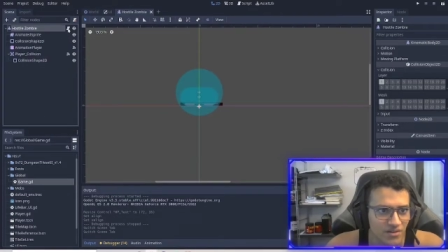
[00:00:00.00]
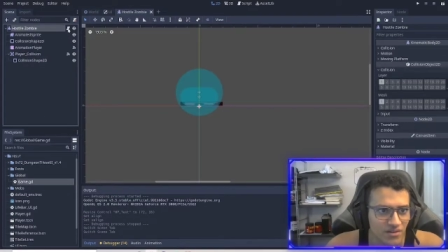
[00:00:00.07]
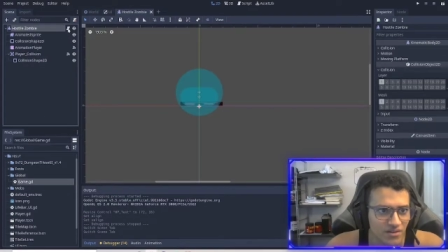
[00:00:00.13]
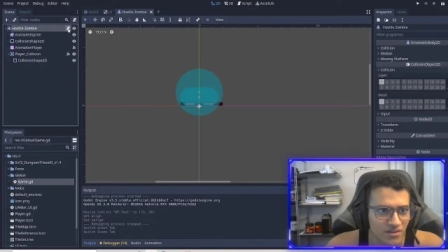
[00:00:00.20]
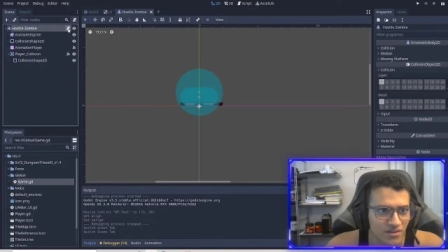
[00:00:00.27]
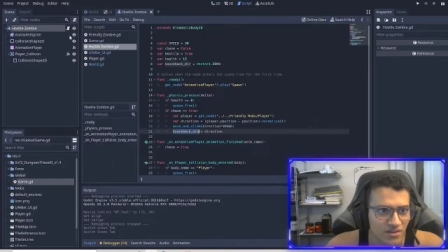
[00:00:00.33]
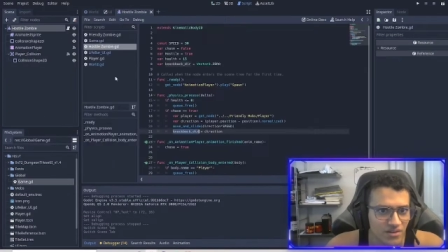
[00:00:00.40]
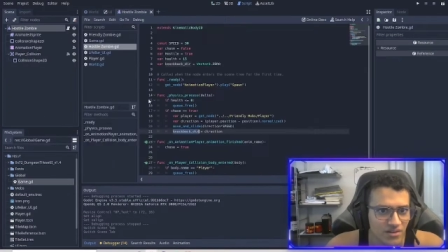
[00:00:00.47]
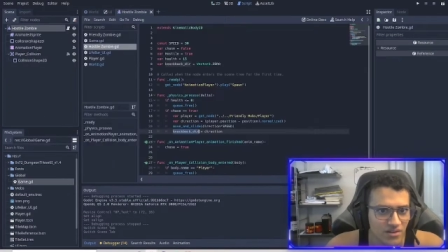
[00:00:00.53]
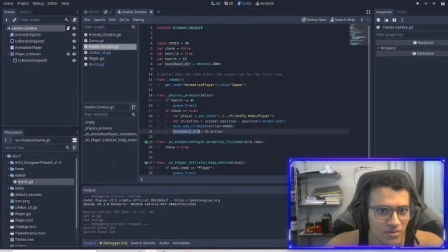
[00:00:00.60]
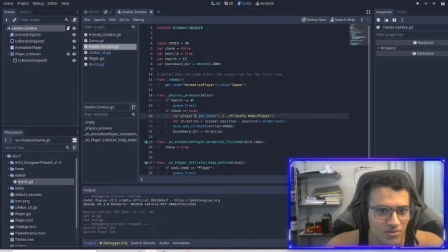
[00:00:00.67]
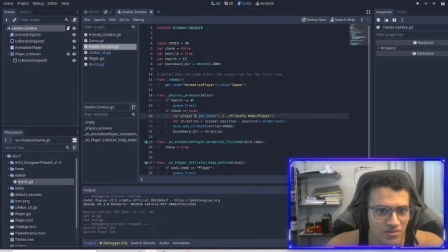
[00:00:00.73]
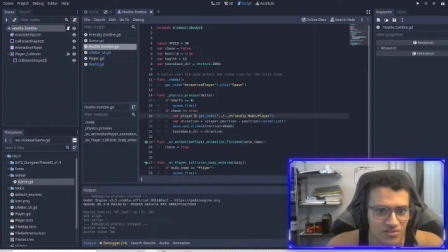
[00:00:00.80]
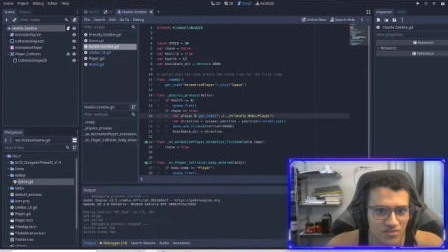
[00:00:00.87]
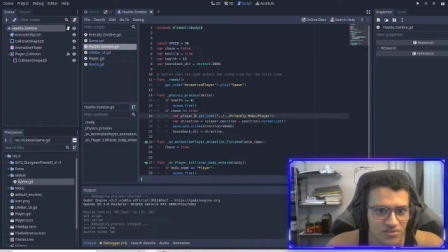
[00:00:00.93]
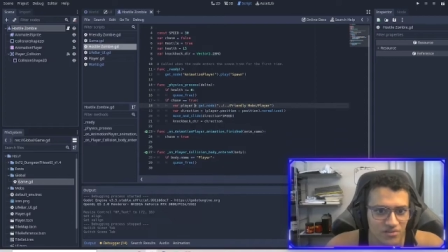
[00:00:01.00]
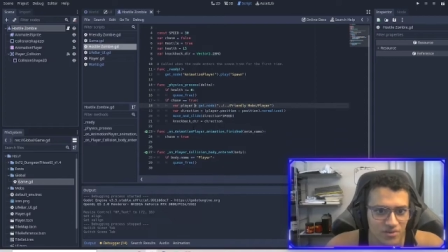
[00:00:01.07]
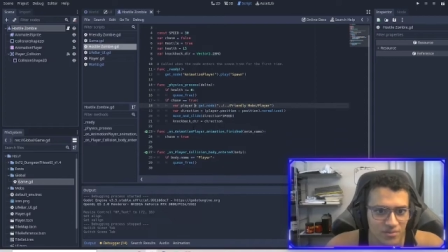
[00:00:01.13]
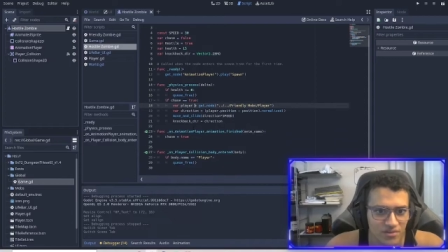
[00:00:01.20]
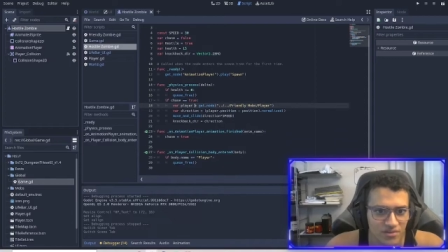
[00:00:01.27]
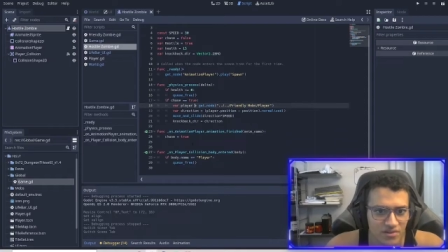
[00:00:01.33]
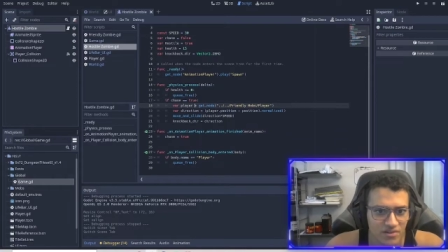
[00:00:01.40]
gonna go into the
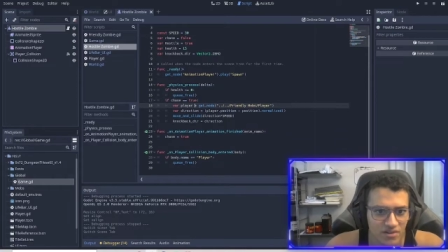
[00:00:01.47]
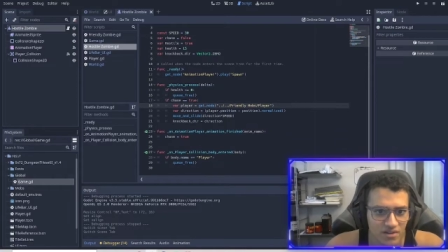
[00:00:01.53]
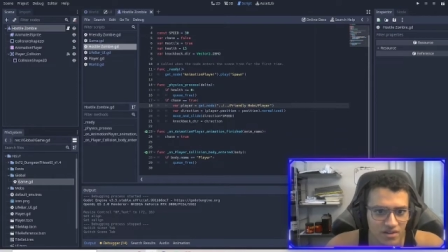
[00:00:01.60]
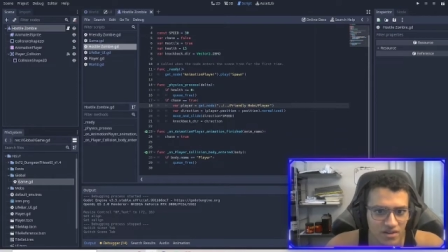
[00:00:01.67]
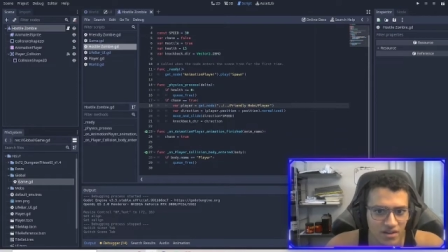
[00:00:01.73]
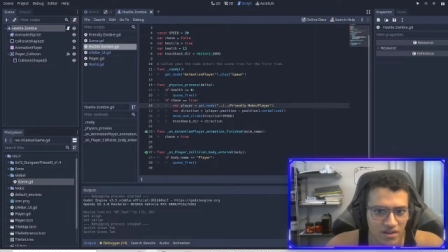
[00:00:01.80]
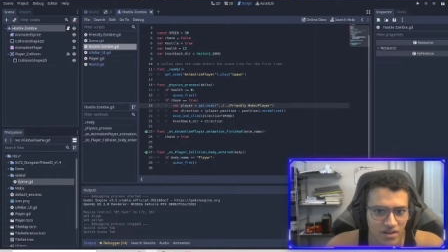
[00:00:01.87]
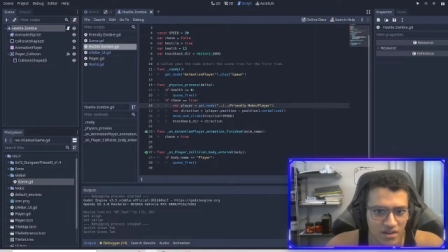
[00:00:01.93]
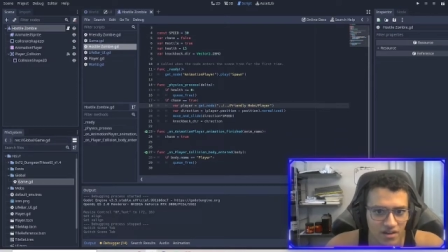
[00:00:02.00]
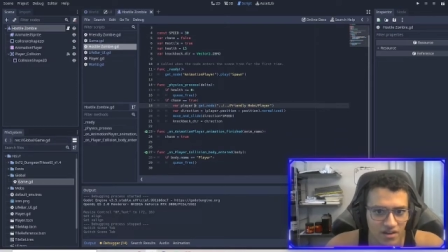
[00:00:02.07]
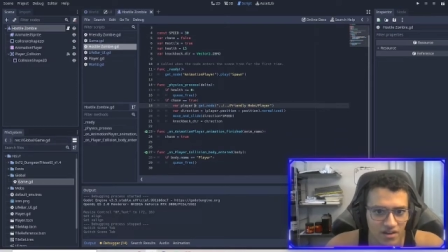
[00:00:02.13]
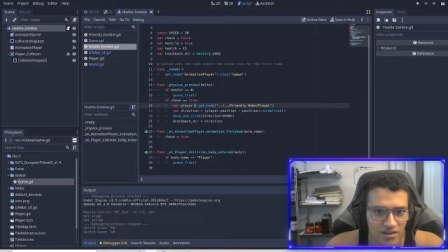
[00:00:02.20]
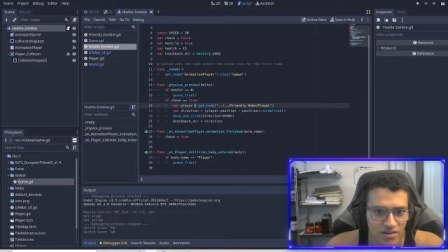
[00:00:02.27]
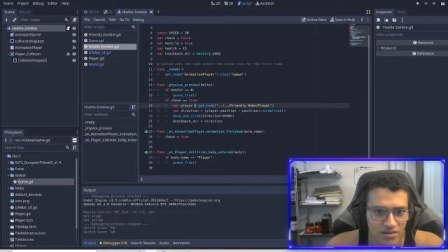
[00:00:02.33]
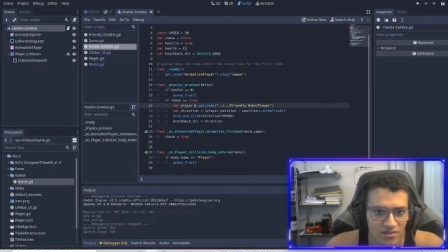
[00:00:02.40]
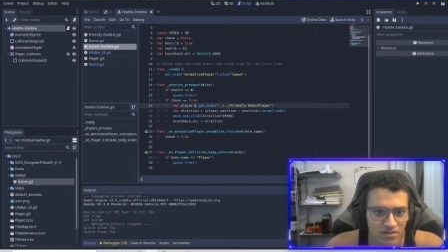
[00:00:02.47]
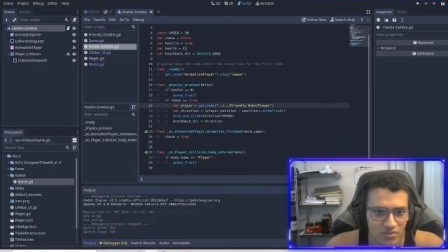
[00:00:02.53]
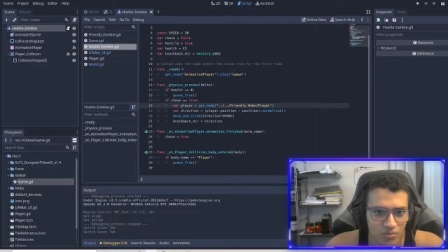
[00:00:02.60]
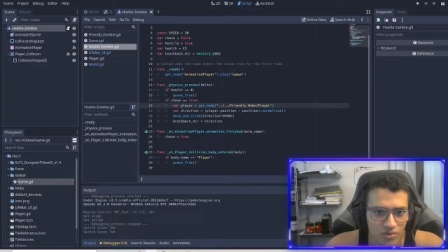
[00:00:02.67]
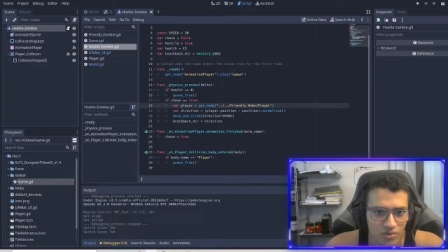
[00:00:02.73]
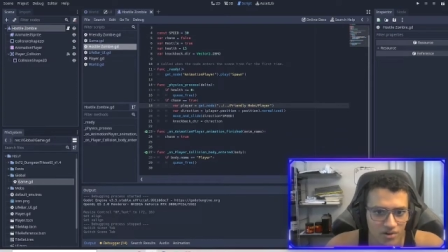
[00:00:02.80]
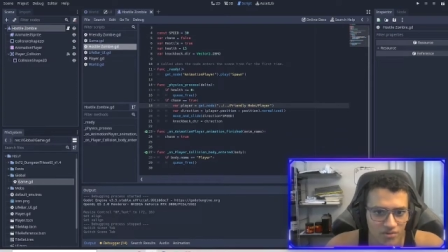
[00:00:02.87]
script, and
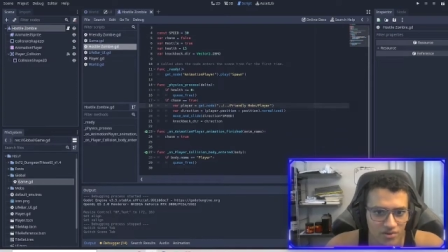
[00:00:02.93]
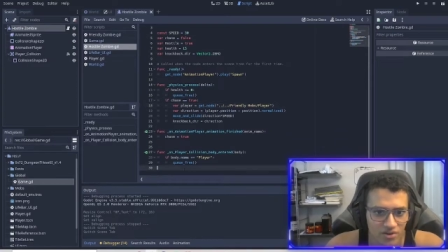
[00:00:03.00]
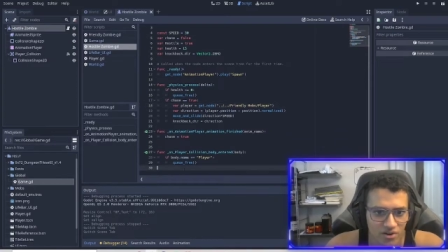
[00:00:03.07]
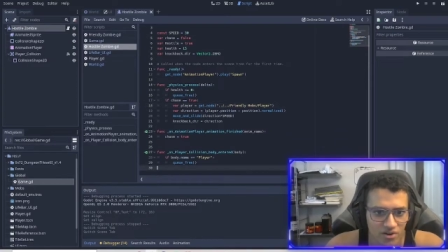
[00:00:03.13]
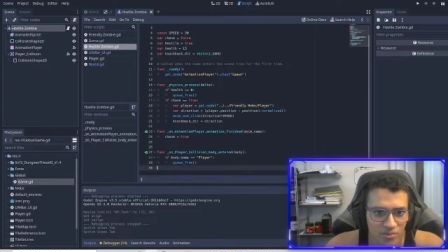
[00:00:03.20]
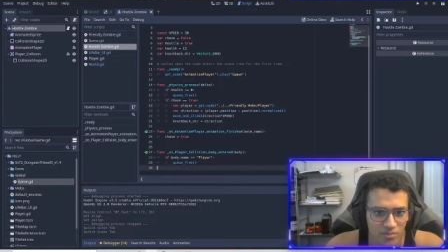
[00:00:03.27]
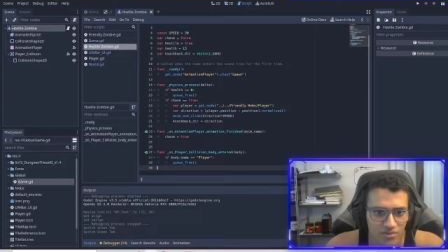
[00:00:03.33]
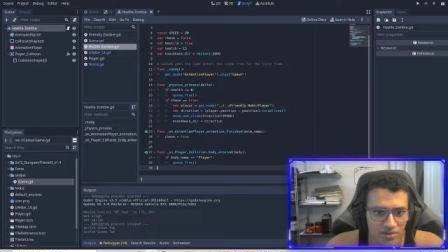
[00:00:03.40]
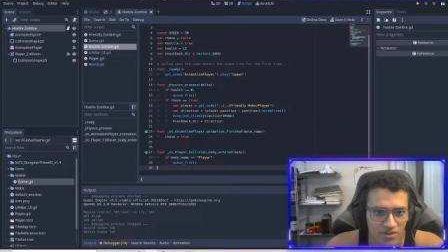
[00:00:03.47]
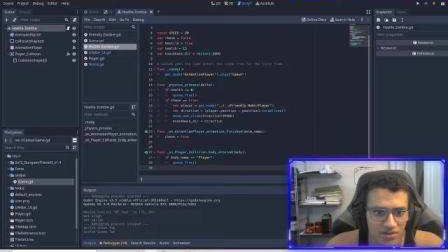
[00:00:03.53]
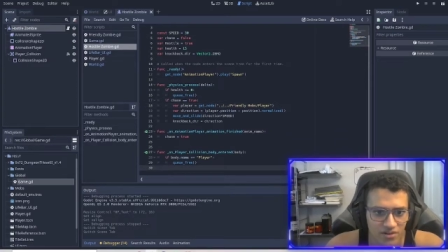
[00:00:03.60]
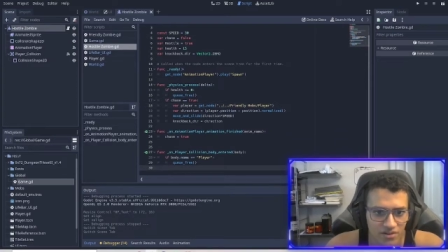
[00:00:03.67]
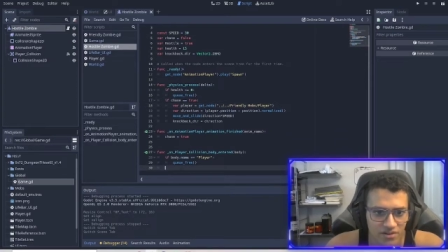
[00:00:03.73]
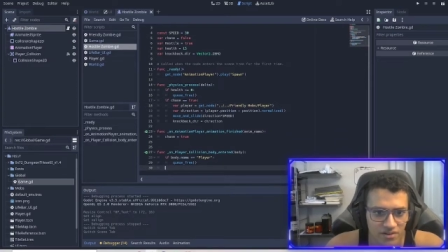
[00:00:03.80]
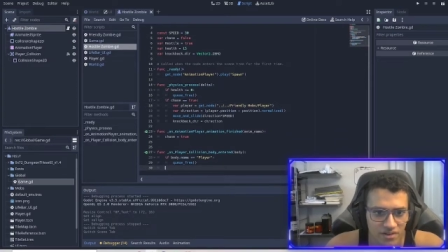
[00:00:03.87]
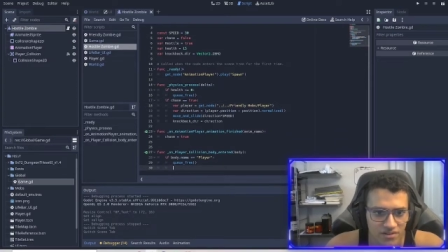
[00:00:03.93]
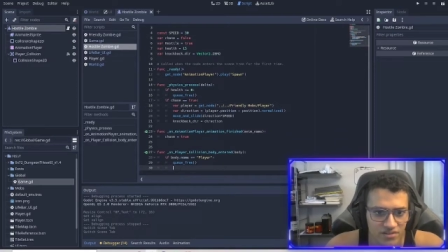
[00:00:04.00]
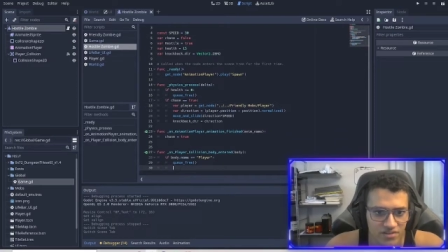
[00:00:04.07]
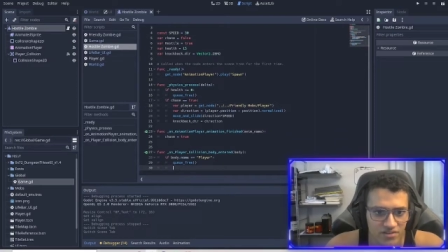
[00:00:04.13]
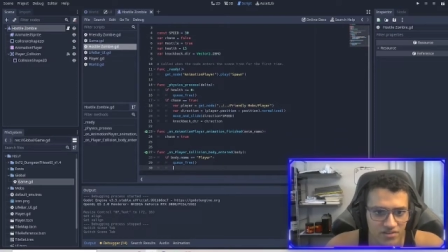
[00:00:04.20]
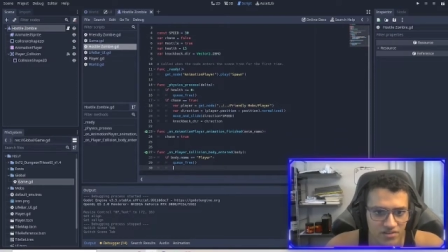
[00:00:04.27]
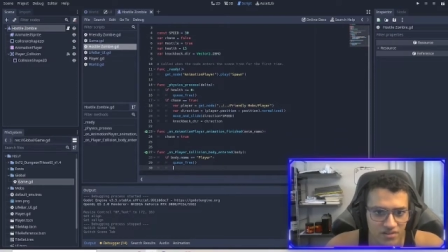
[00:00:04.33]
whenever our player
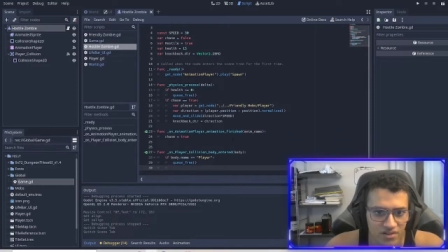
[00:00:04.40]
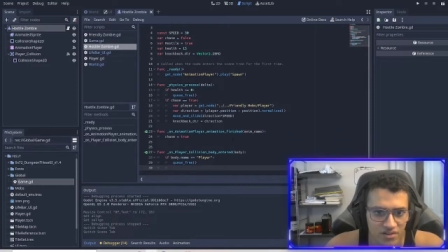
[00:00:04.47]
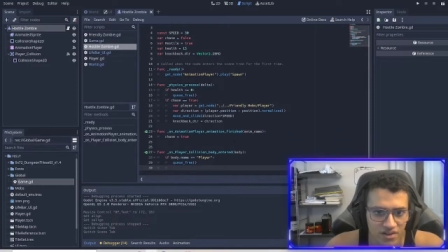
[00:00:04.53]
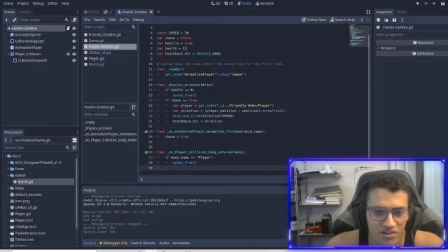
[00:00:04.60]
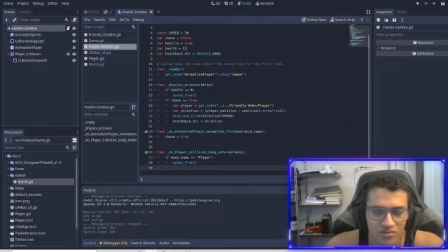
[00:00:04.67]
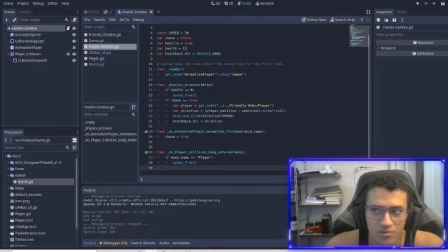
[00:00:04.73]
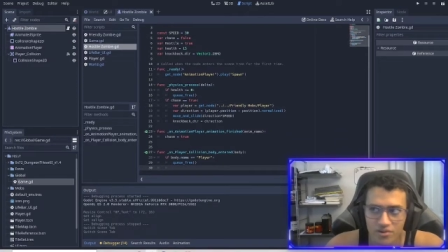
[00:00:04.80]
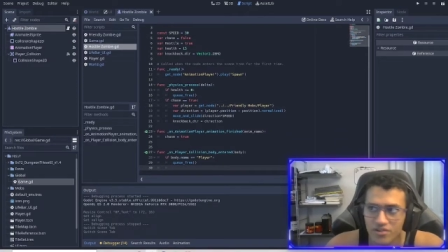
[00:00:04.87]
gets collided